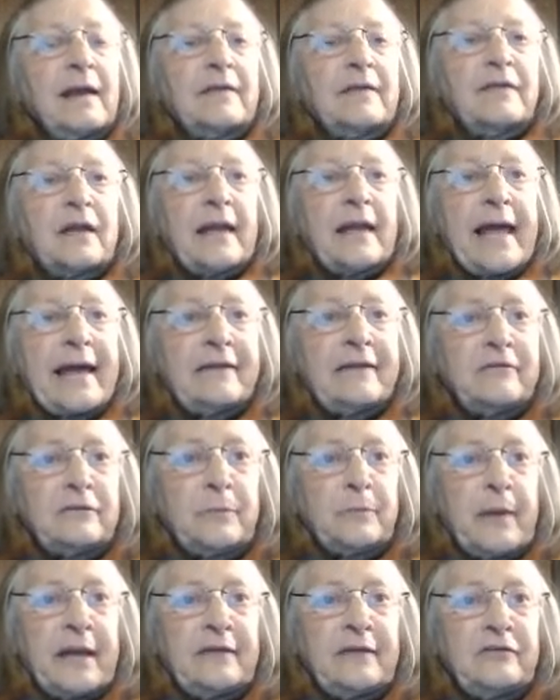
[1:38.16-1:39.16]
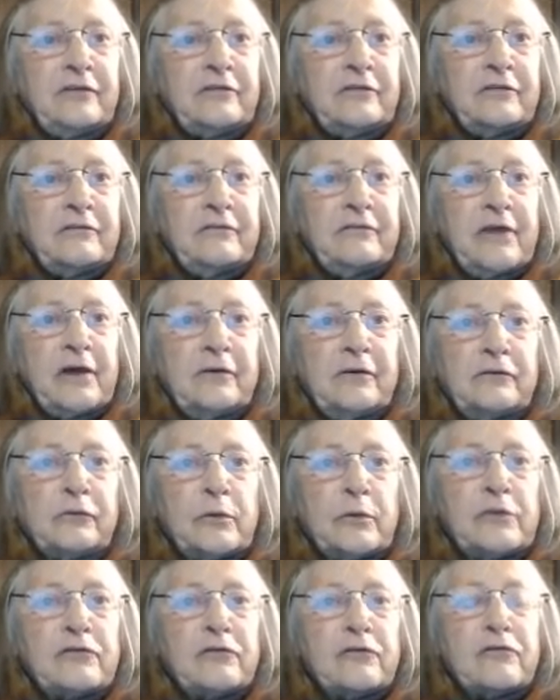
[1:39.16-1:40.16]
The last pages of notes
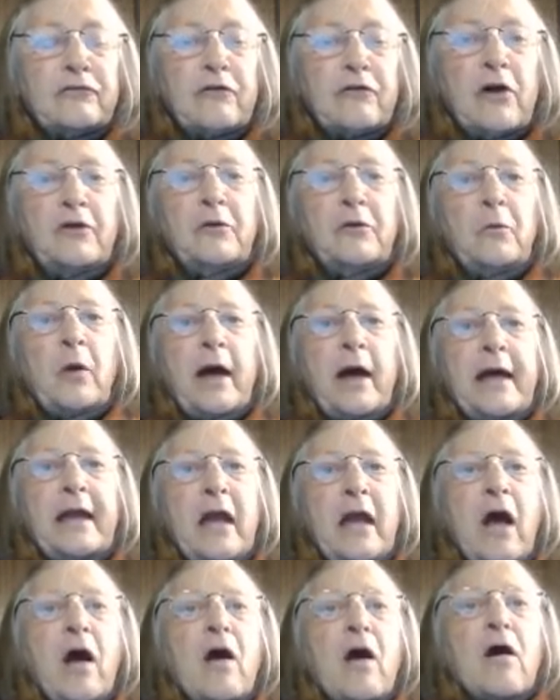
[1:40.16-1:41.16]
which are thrown away